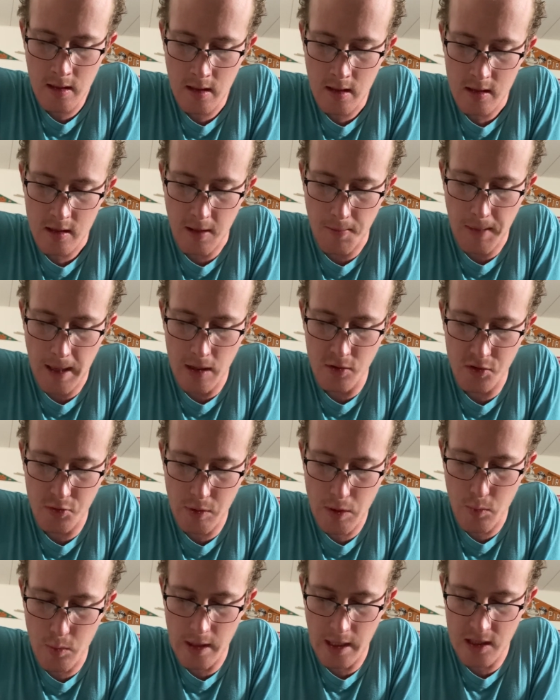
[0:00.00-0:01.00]
The
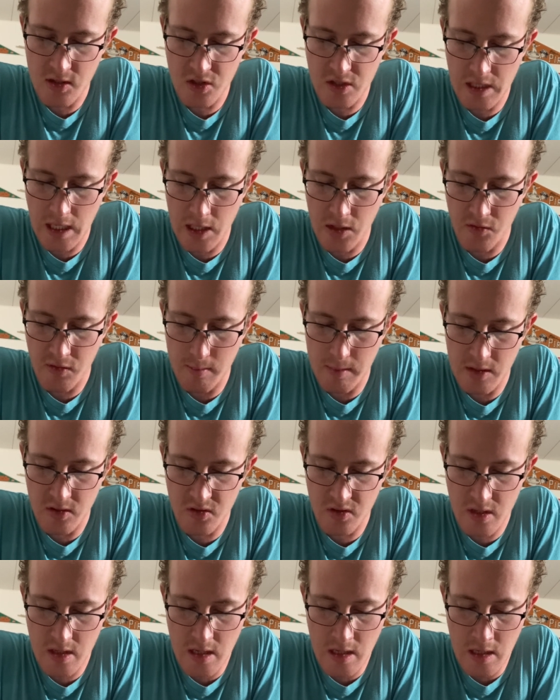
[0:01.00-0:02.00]
boundary will extend from the
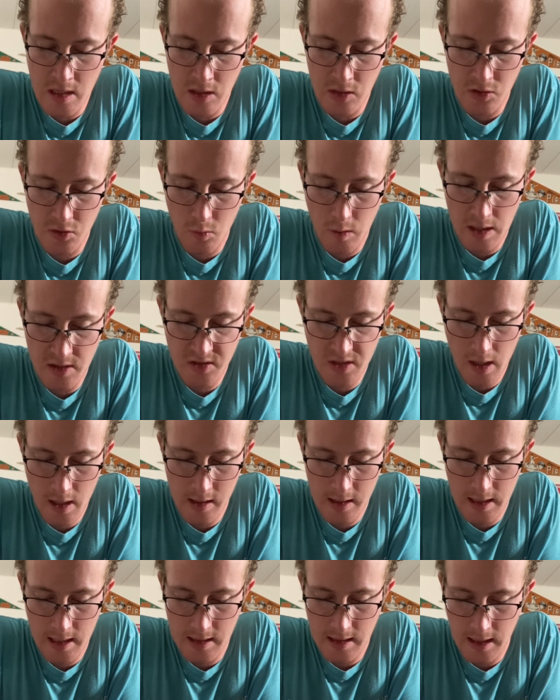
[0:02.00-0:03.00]
sea to
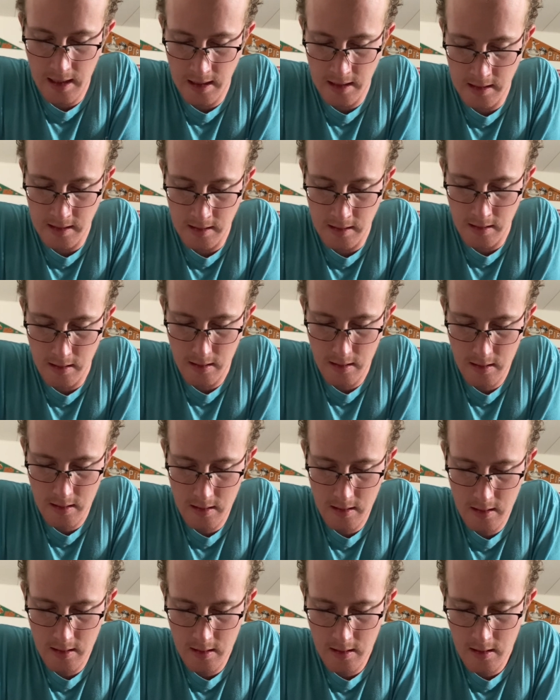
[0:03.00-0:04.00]
Hazar Enan,
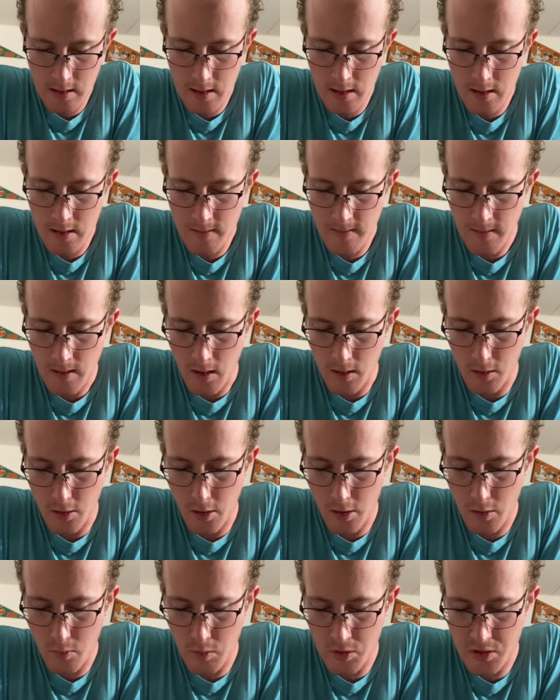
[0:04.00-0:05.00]

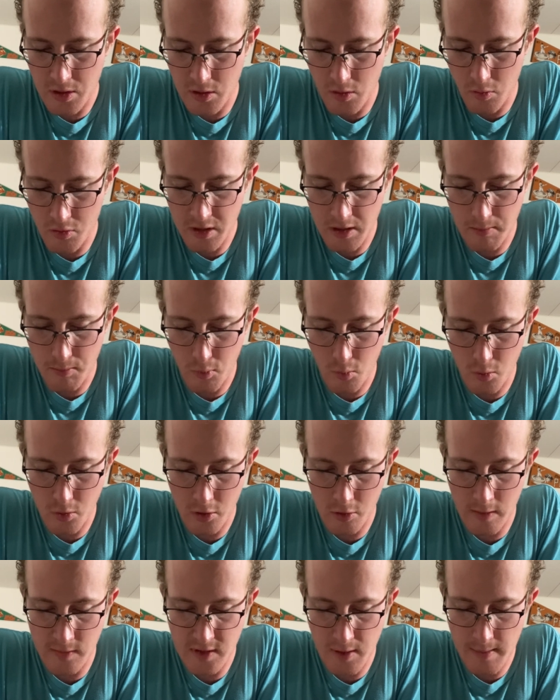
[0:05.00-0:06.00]
along with the northern
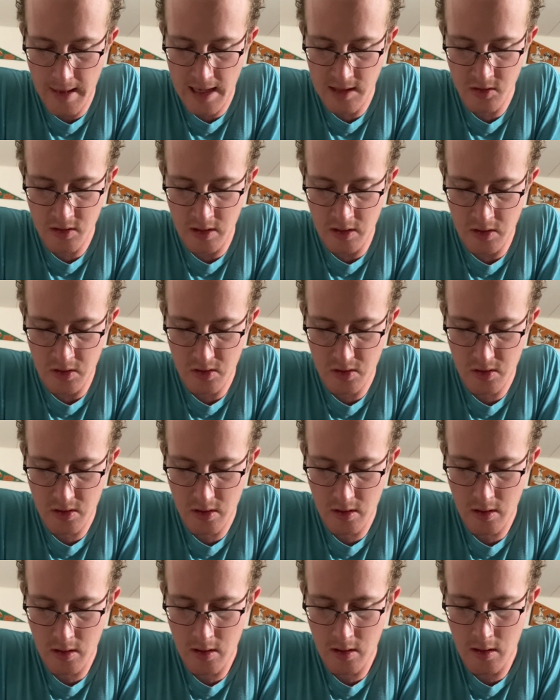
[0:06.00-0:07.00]
border of Damascus,
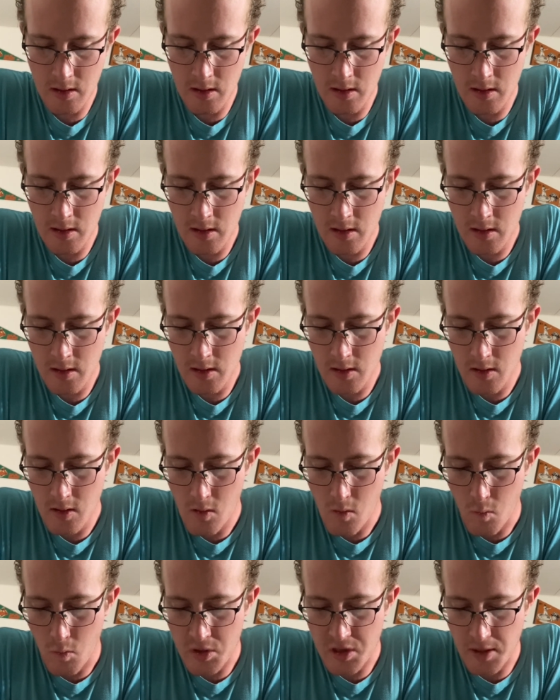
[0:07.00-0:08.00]

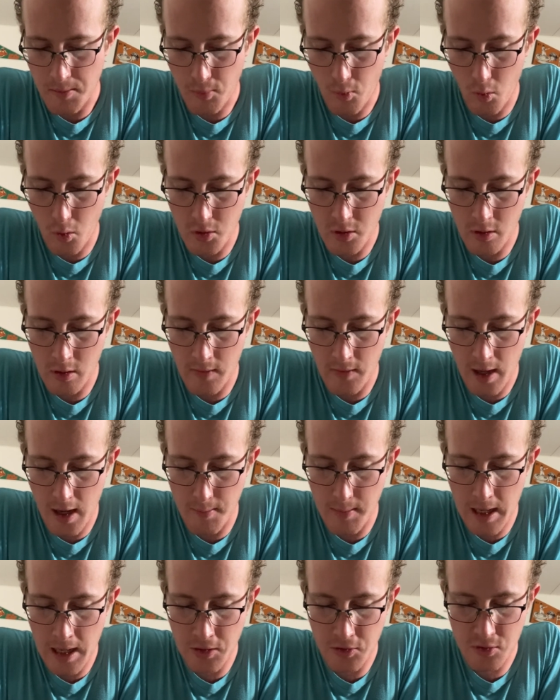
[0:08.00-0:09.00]
with the border of
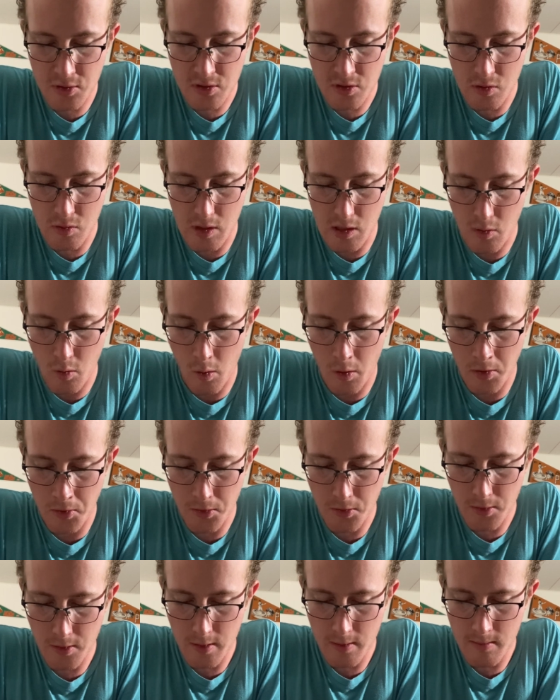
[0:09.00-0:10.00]
Hamath to the
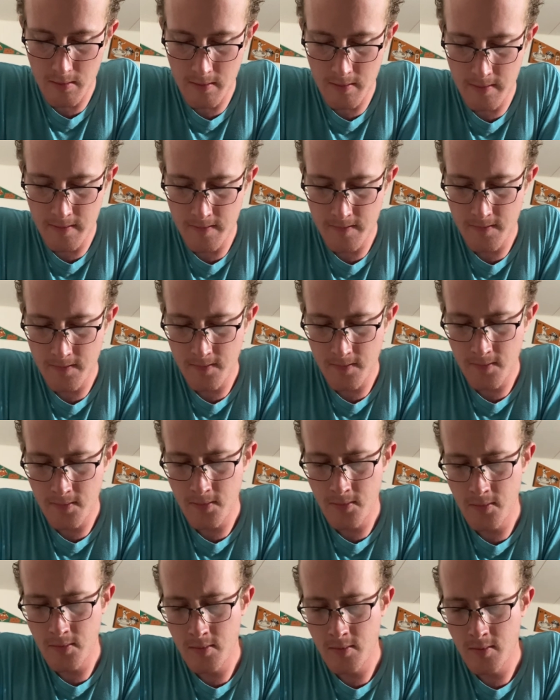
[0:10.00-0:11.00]
north.
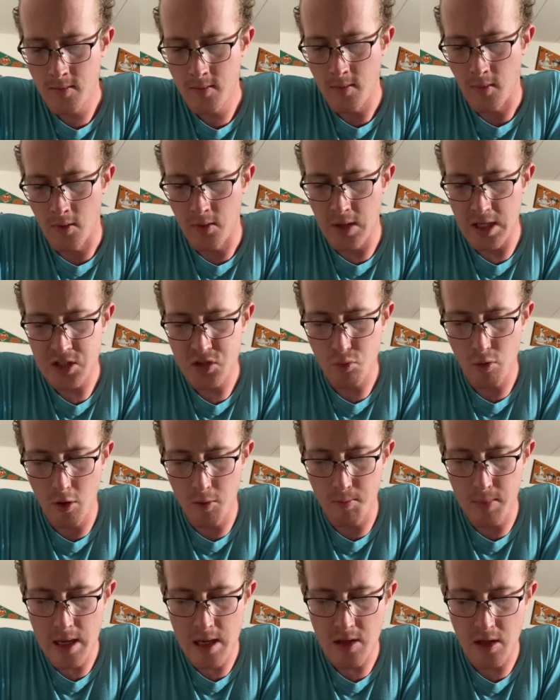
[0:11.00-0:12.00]
This will
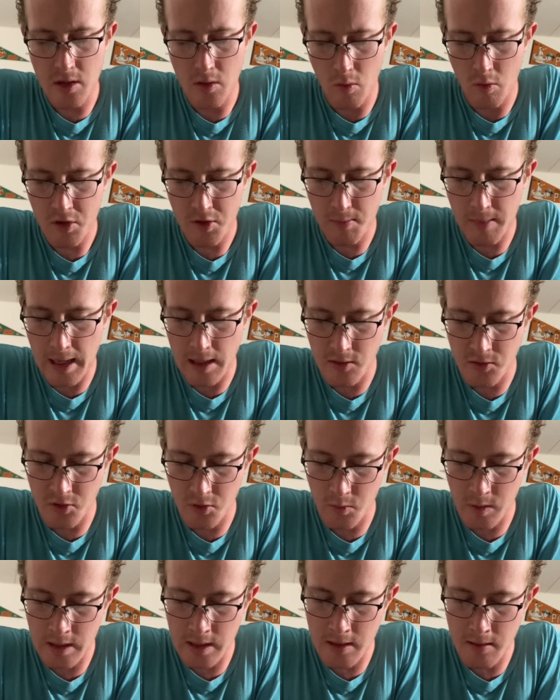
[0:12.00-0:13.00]
be the north
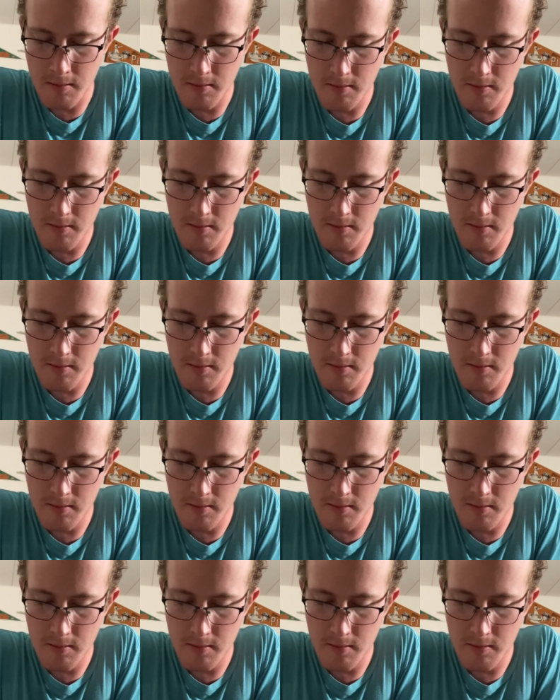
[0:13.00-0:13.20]
boundary.